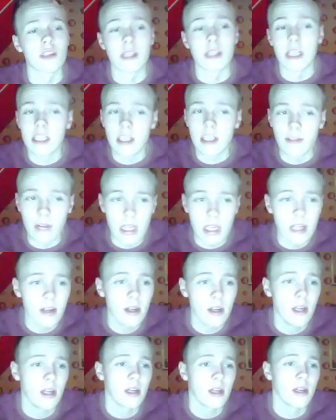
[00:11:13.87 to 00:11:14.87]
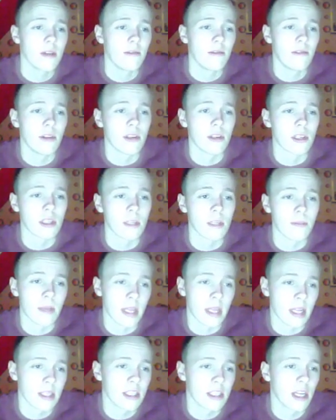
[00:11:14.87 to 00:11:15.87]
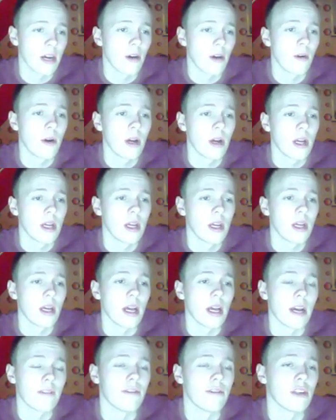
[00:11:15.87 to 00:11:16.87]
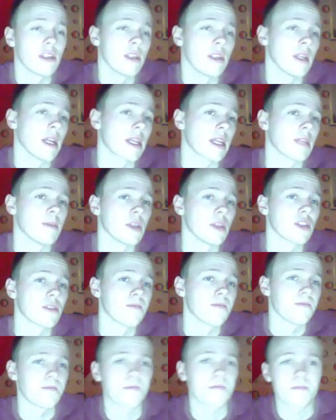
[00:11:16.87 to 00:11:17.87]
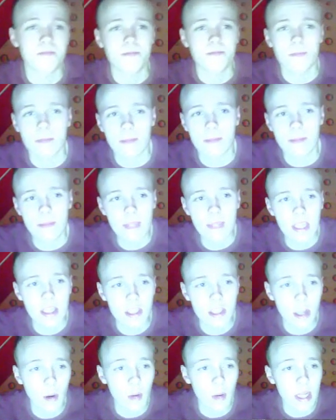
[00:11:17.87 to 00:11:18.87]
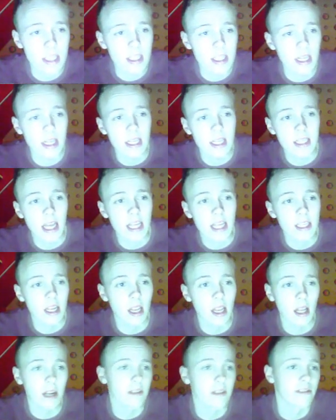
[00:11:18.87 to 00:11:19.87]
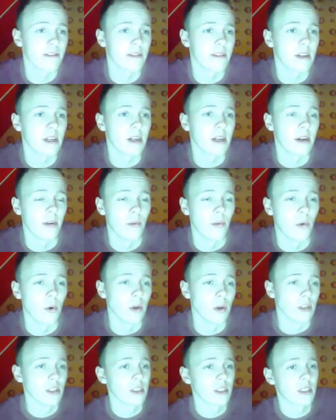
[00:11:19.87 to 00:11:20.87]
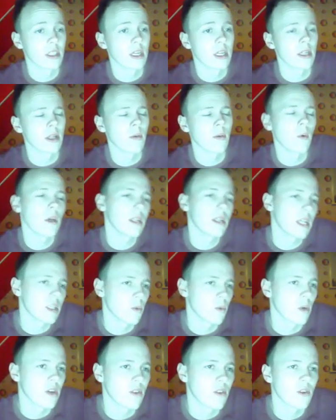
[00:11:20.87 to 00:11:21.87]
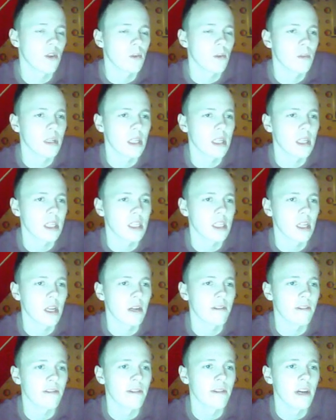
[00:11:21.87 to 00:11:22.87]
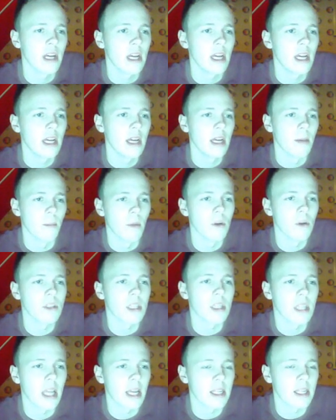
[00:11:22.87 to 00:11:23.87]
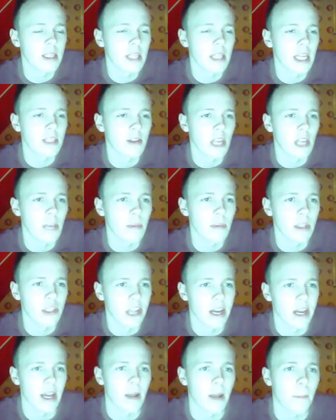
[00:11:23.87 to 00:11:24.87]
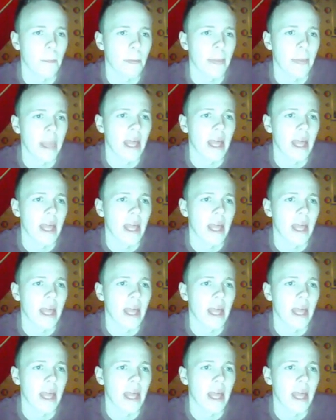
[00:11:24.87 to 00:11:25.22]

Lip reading: versus the Escavalier, versus the Mienshao, and versus the Electabuzz. So it has a lot of roles. Well, it has one role, but it has a lot of mons that it has to keep in check.